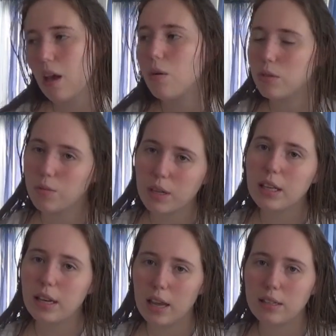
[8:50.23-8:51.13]
was really
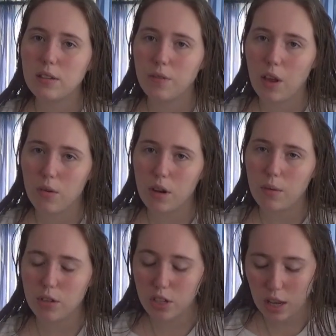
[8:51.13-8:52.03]
nice to Fiona
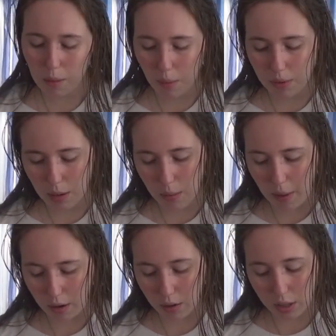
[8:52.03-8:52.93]
when she came up to him
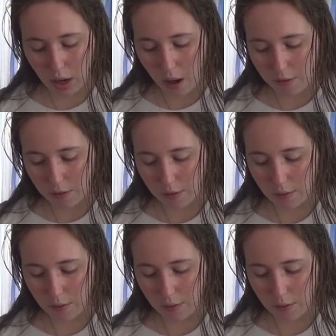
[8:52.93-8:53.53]
about her stuff.